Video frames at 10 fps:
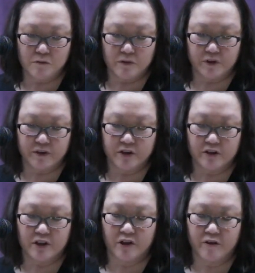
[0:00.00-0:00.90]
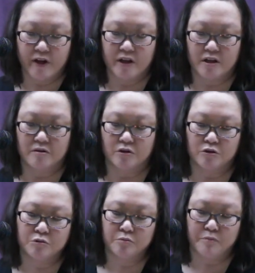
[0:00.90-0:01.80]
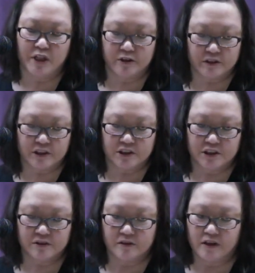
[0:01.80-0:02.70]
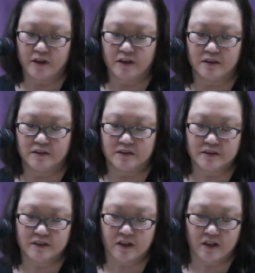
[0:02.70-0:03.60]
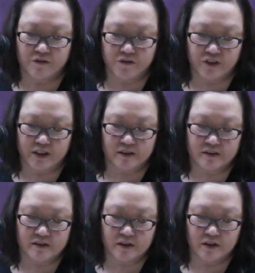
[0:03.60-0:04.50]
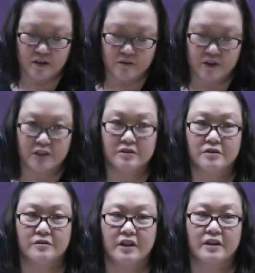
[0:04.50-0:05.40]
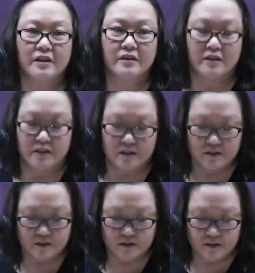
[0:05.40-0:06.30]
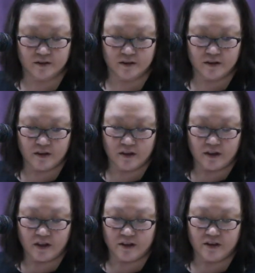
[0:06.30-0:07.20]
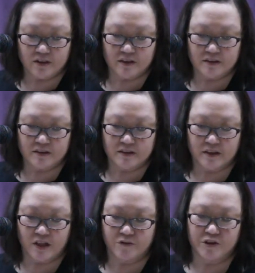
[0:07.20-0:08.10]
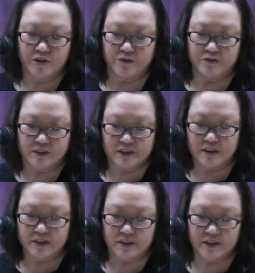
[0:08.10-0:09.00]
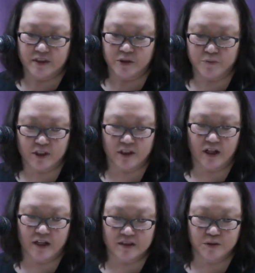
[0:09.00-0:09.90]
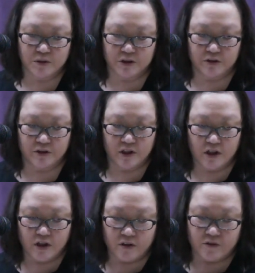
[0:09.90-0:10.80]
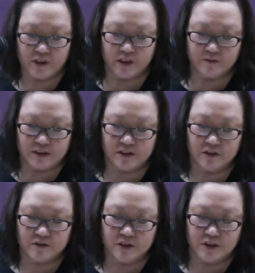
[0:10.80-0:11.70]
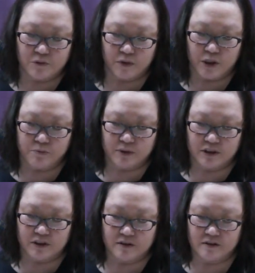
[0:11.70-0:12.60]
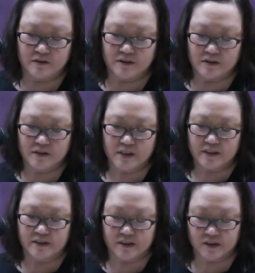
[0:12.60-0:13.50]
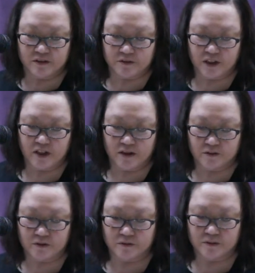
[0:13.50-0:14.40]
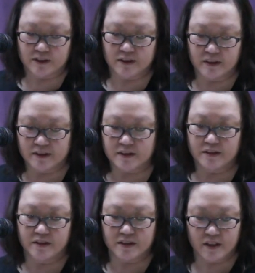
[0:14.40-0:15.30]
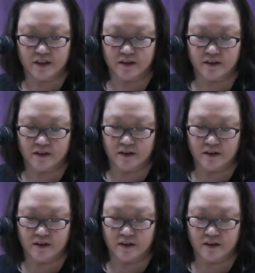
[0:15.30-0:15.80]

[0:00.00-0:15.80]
We were going to create our own marriage, and in its confines, we could do anything. I thought this after I visited him in the hospital, where he was told his white blood T cell count was less than 10.